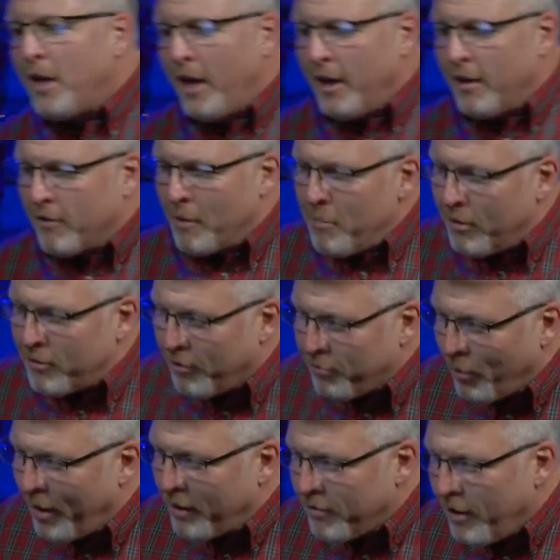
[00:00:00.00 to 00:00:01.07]
kingdom, as a
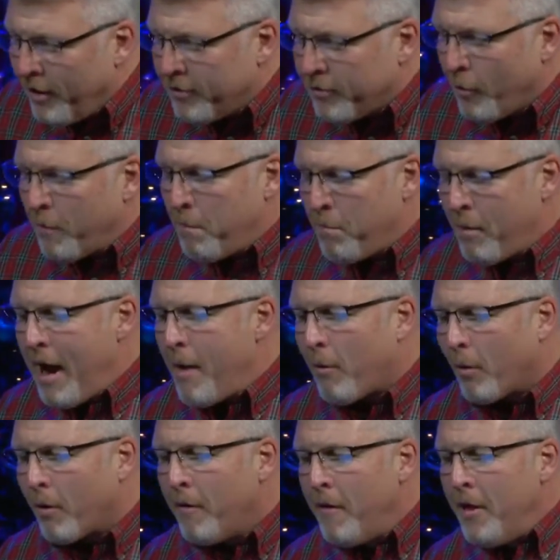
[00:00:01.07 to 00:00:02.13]
threat to his own
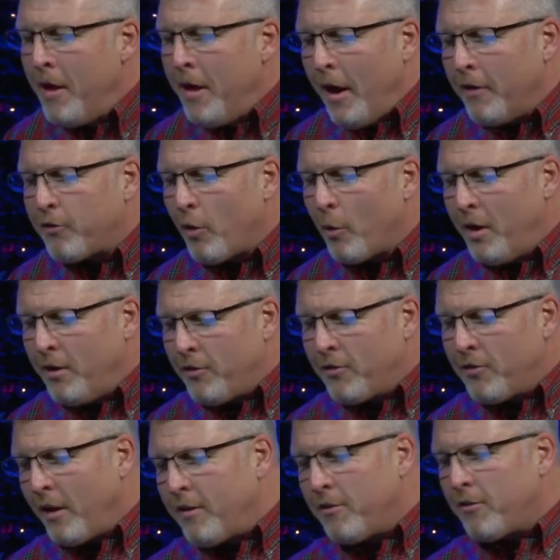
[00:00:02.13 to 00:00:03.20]
power. And so he
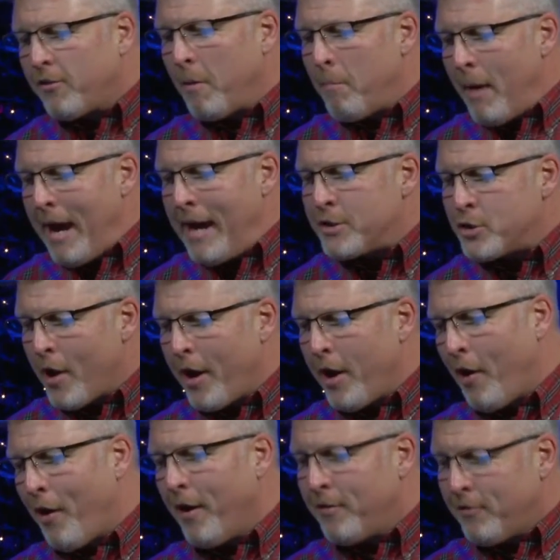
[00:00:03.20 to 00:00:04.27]
sends the Magi
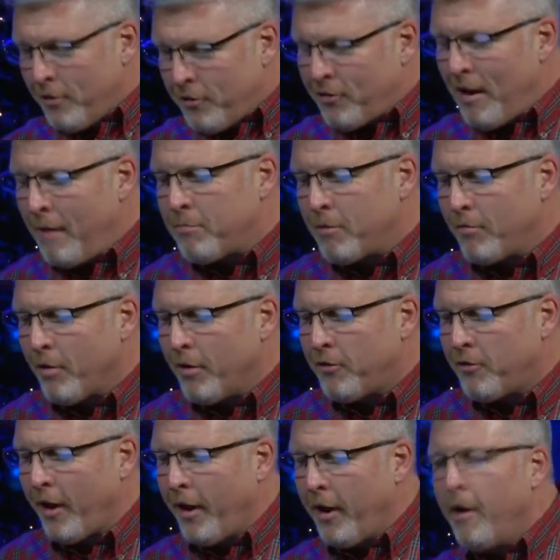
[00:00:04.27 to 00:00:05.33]
on, deceptively
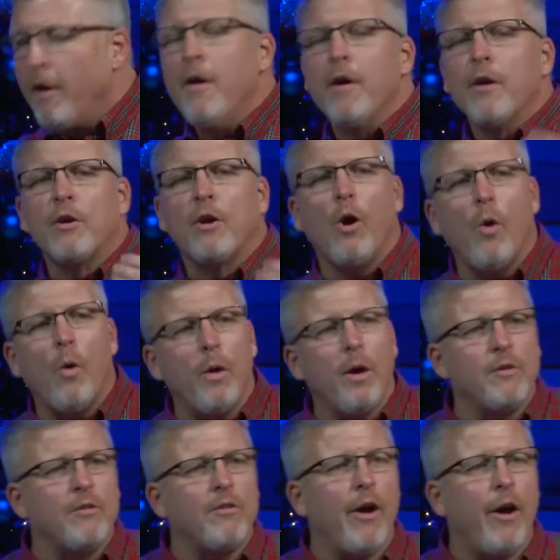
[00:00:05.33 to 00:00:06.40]
saying, Go
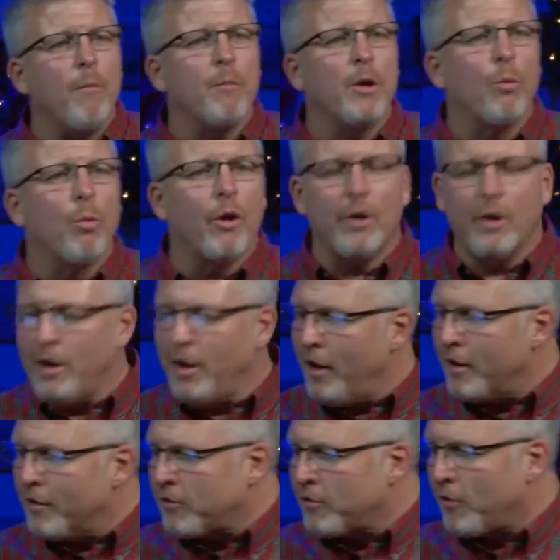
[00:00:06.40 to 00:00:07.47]
and tell me where he
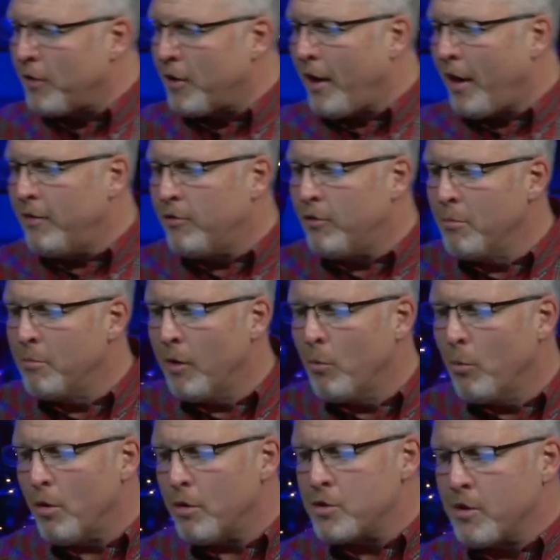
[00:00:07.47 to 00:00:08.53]
is so that I too may
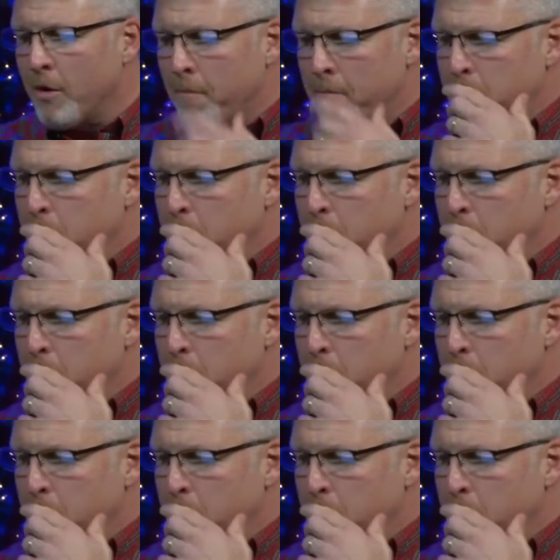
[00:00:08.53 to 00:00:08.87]
worship.